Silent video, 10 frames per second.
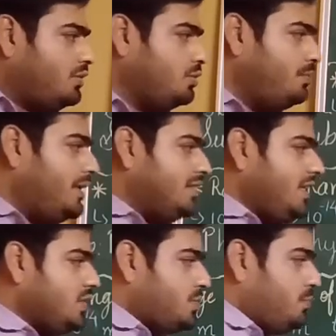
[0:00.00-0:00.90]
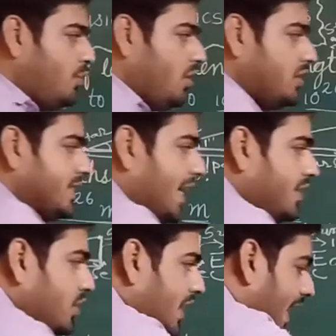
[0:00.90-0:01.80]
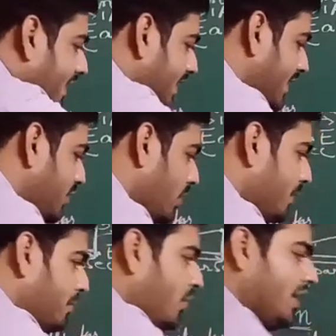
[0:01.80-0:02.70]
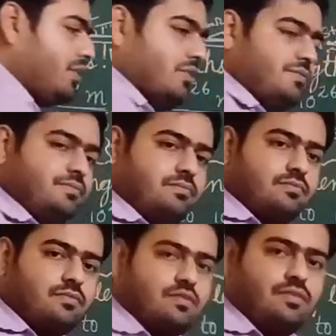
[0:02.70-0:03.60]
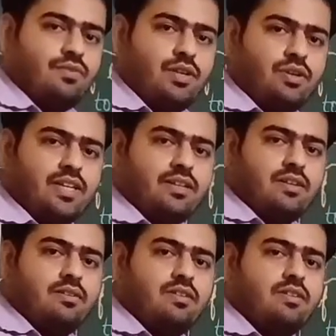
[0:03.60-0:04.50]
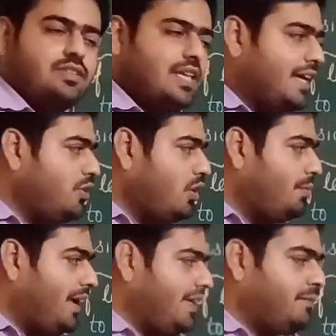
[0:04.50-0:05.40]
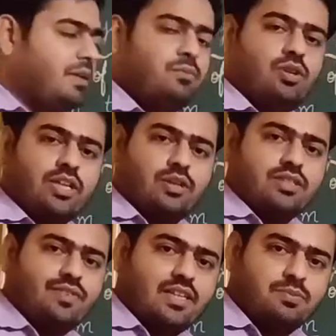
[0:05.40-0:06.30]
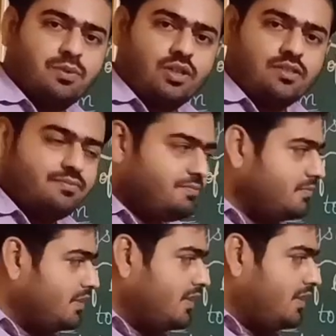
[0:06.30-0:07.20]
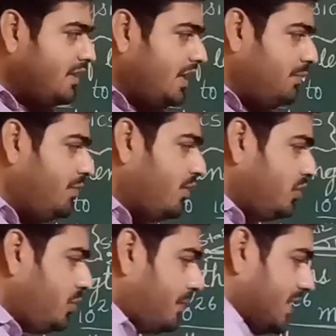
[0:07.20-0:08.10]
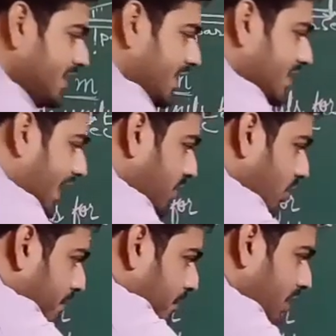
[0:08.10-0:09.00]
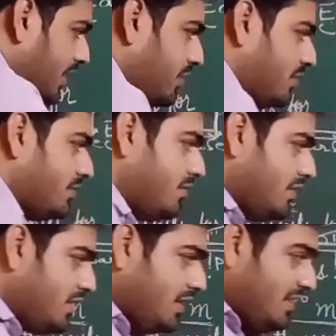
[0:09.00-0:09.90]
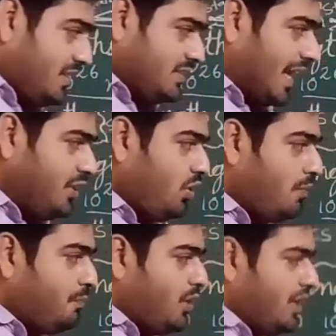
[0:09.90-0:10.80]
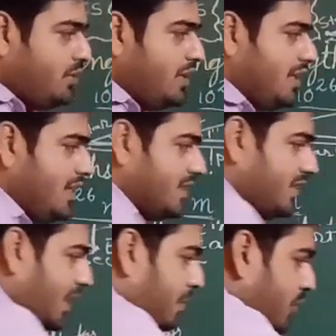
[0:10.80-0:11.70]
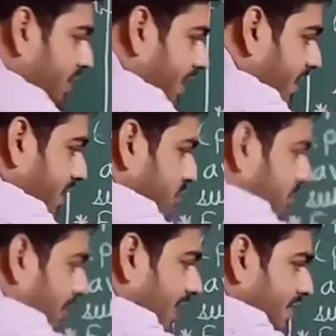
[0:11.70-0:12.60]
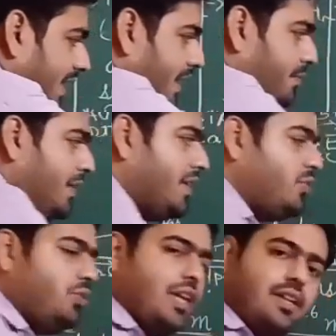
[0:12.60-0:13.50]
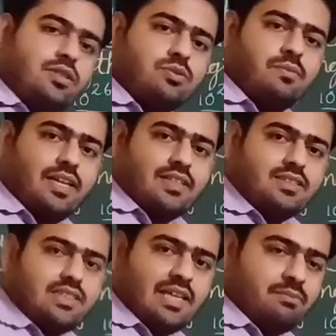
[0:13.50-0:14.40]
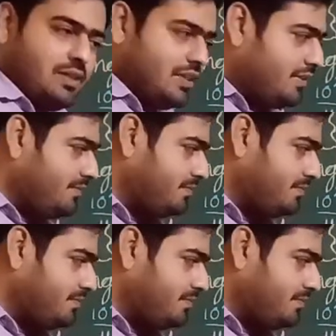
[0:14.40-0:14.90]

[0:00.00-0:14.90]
To measure small size like that of a molecule, we know that size of atom and molecule is very small. If we want to measure the size of molecule is about 10 raised to minus 8 meter to 10 raised to minus 10 meter.